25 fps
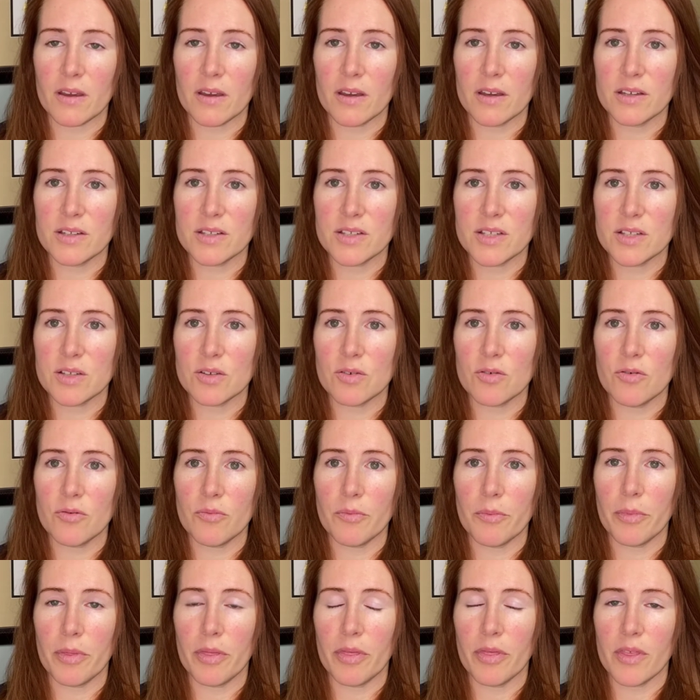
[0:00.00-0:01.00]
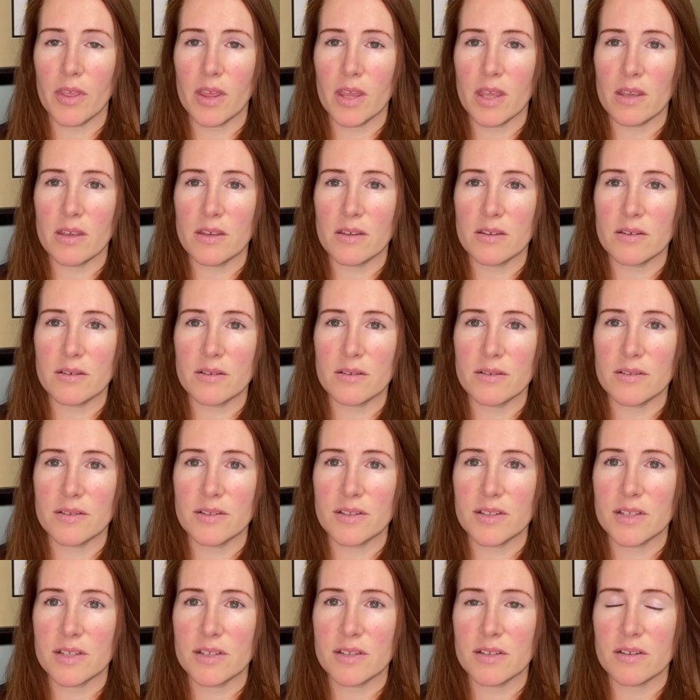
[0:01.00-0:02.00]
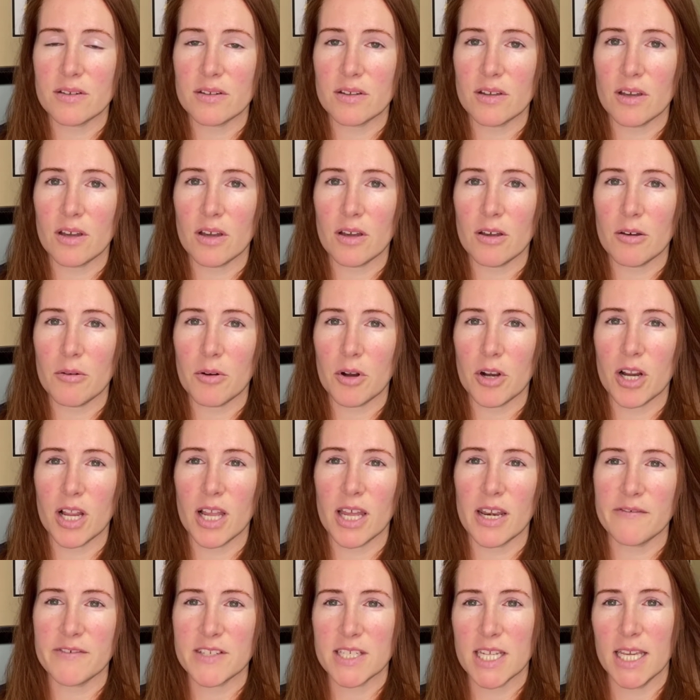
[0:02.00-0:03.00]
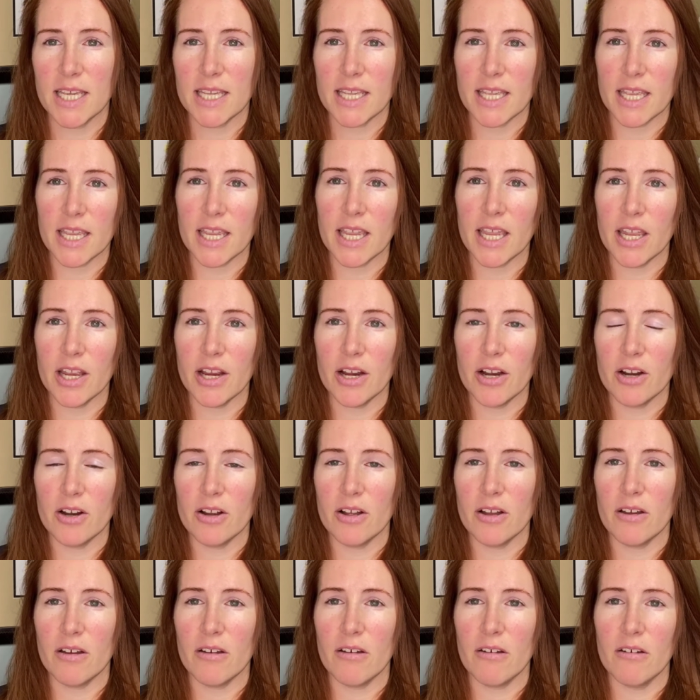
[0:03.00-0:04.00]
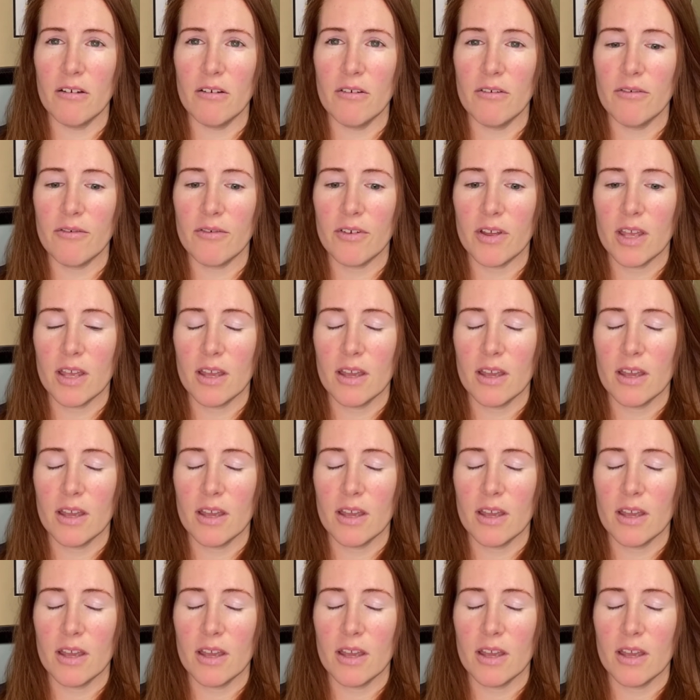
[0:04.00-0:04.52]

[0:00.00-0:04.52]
assume things are kind of taken care of